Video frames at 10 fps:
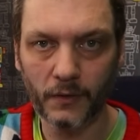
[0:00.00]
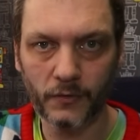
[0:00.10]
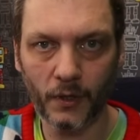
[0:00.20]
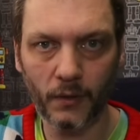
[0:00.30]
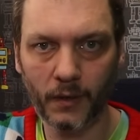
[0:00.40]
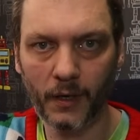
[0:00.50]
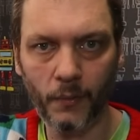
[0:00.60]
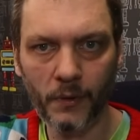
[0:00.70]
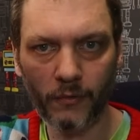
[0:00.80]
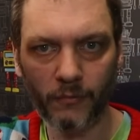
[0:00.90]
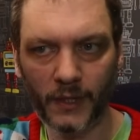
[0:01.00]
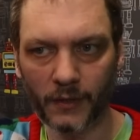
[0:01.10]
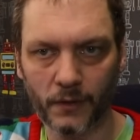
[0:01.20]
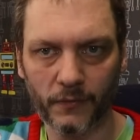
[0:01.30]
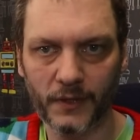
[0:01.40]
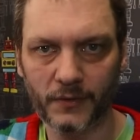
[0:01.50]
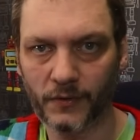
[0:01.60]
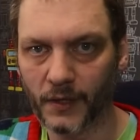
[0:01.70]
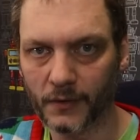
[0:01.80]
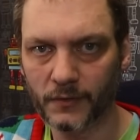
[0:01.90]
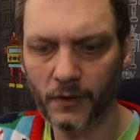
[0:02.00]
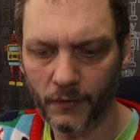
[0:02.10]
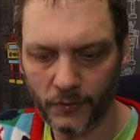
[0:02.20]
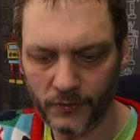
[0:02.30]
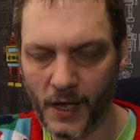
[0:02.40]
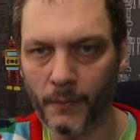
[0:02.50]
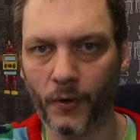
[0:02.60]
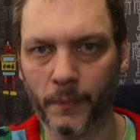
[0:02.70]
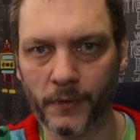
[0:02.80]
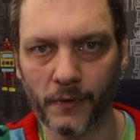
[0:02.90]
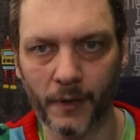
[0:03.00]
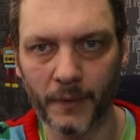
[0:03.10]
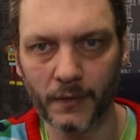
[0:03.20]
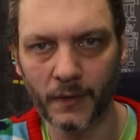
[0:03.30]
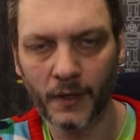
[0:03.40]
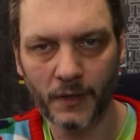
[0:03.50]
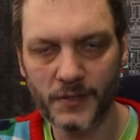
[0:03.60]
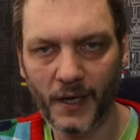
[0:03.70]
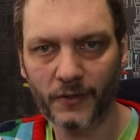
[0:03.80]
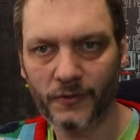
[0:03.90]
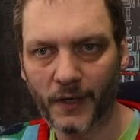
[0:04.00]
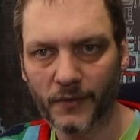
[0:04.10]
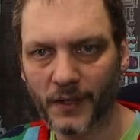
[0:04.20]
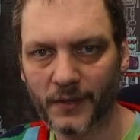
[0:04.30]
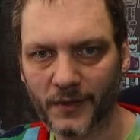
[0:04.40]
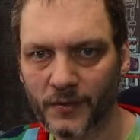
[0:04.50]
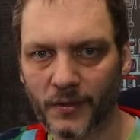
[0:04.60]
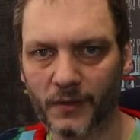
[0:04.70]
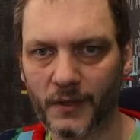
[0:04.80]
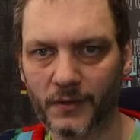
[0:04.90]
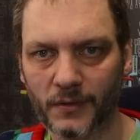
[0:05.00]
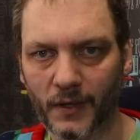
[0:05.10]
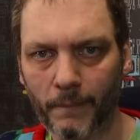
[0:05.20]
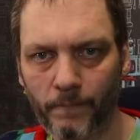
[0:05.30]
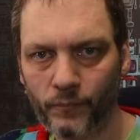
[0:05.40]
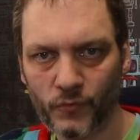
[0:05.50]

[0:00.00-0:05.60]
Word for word: So I want to read all these things and all those demo programming text files that exist on the internet.